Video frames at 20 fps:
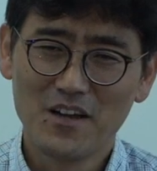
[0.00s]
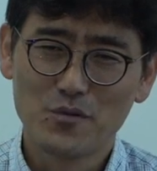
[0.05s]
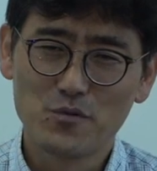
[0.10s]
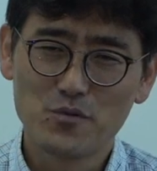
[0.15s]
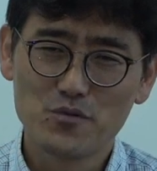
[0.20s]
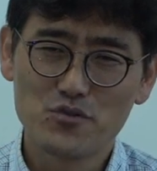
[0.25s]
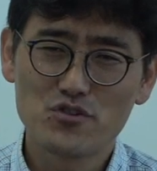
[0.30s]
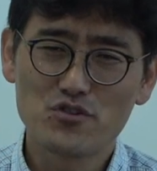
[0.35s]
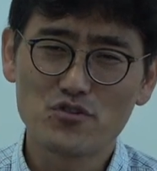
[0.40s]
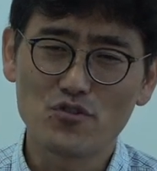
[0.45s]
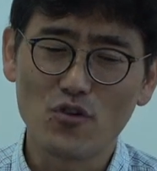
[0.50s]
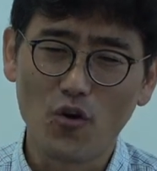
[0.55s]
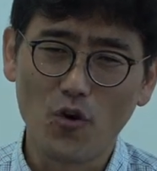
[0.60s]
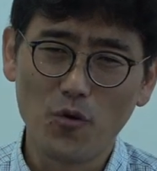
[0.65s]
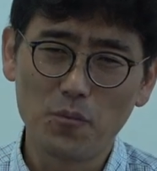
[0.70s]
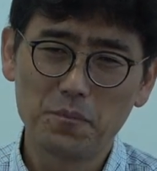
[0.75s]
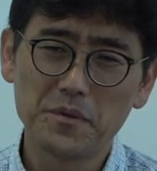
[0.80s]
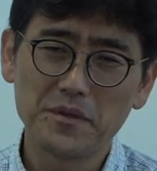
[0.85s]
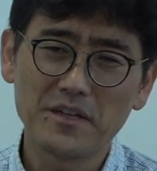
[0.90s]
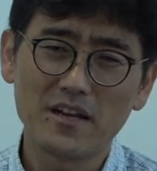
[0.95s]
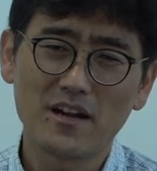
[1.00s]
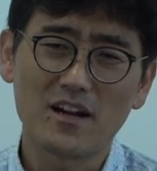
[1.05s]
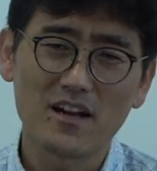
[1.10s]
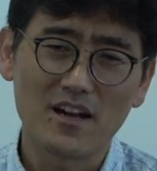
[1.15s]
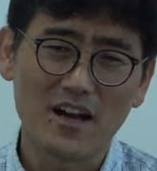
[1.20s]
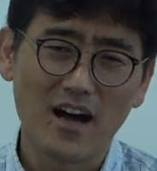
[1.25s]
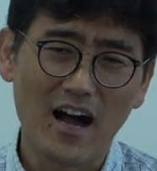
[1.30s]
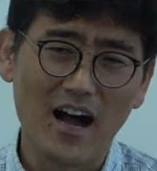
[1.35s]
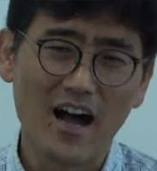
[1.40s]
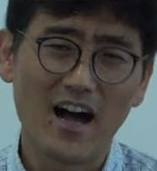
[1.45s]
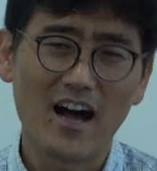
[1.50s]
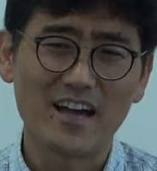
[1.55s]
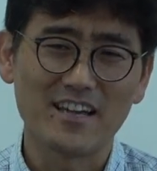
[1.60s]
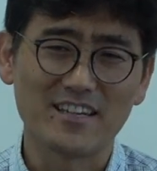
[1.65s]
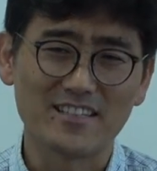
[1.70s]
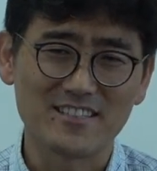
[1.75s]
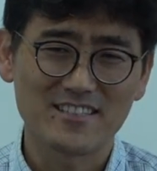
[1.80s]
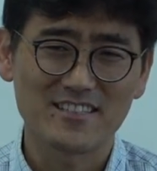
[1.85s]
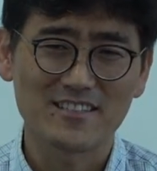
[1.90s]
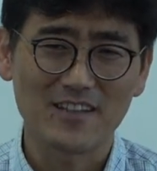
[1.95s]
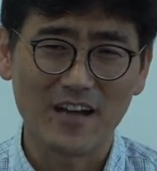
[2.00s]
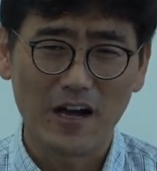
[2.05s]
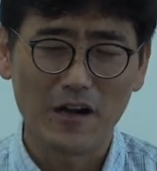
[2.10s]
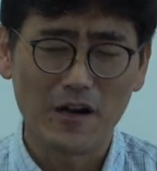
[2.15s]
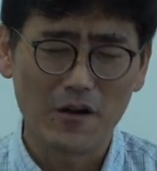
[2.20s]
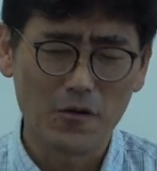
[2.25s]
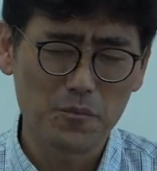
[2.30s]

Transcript: Would you open our eyes, uh,